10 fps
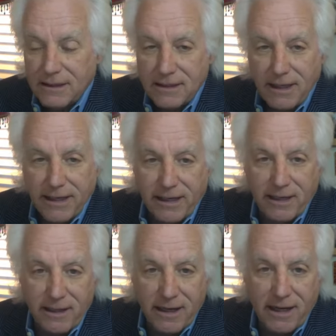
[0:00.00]
It's
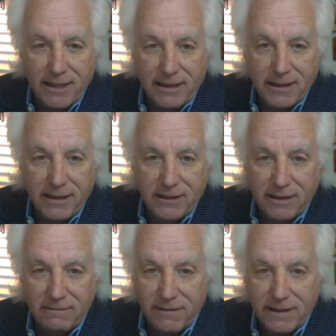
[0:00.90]
like cannot
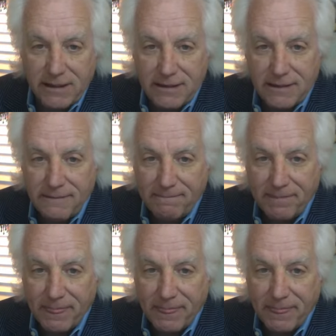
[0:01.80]
legal advice.